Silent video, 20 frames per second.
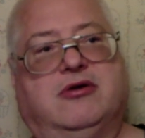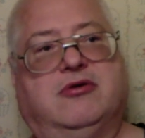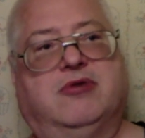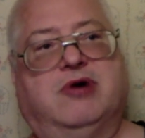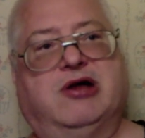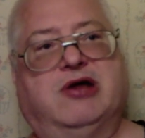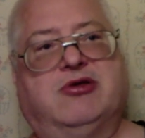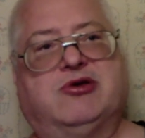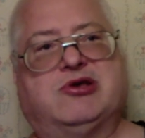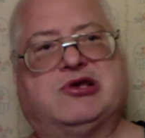
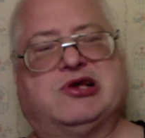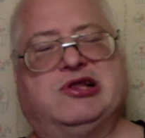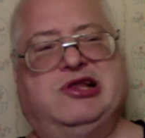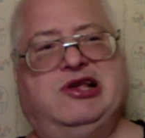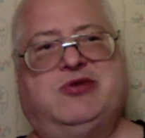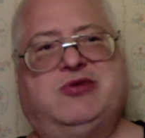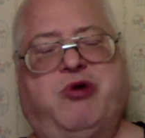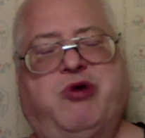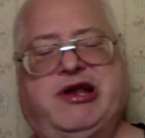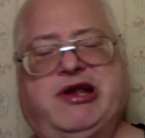Well, there's at
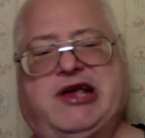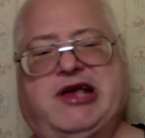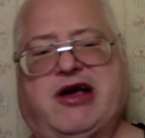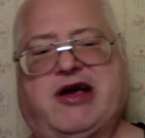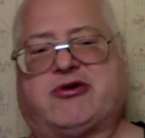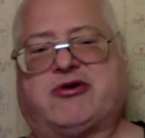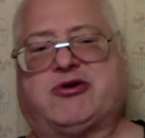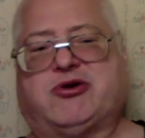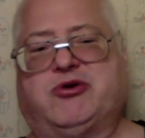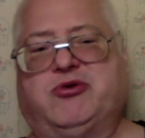least one
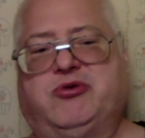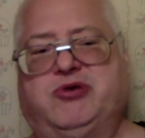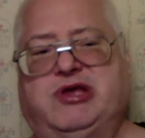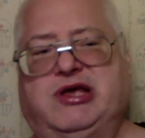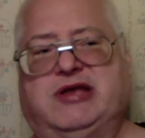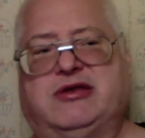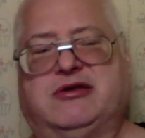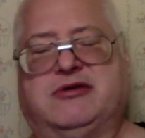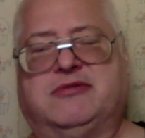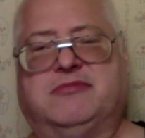character who
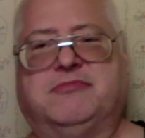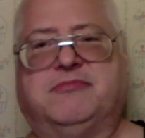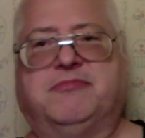didn't.